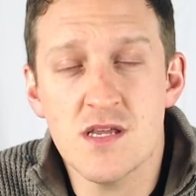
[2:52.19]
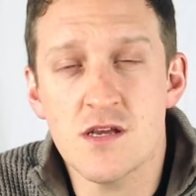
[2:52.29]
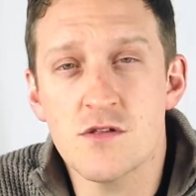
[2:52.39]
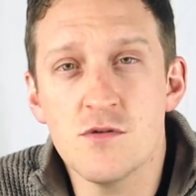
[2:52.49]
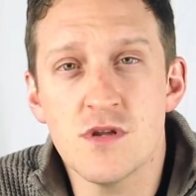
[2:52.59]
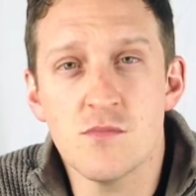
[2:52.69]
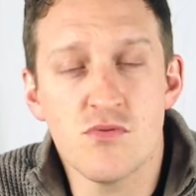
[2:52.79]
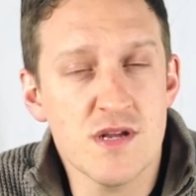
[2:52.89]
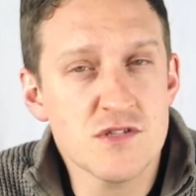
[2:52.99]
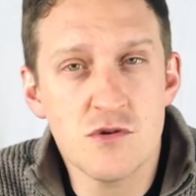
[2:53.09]
including
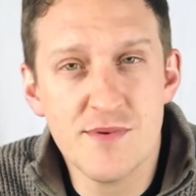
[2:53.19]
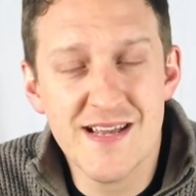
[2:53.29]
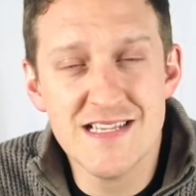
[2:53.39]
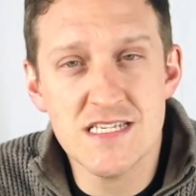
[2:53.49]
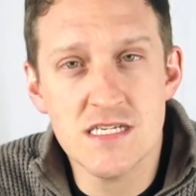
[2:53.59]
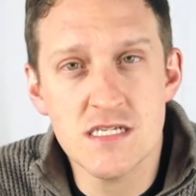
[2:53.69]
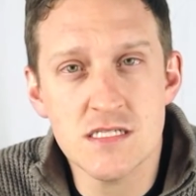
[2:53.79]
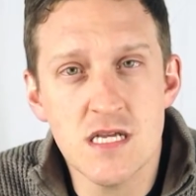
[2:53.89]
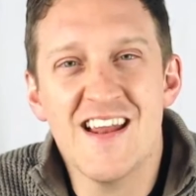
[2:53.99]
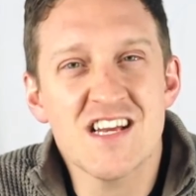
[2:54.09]
brainstorming
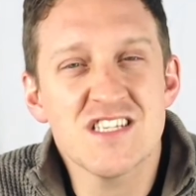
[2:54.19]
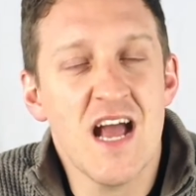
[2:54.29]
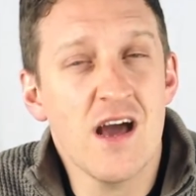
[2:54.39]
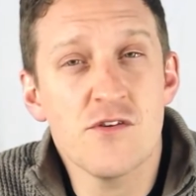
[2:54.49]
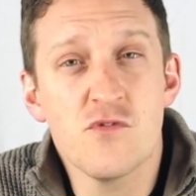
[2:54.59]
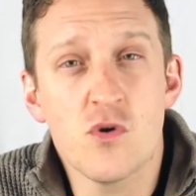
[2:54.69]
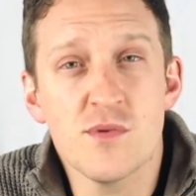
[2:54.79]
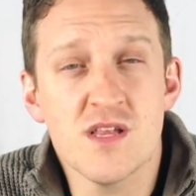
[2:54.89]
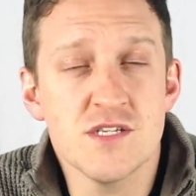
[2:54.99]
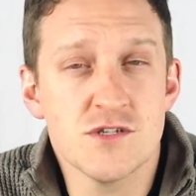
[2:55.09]
ideas and actually how to
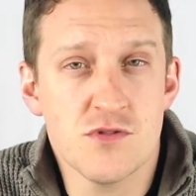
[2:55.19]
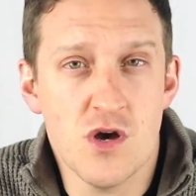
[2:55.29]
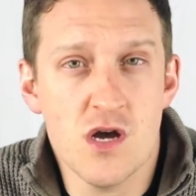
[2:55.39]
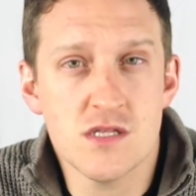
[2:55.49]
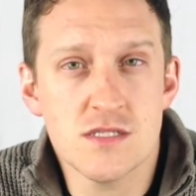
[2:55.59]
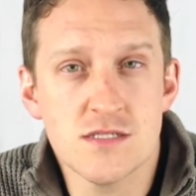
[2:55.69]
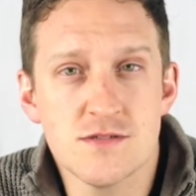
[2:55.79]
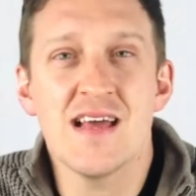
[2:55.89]
formulate your thoughts.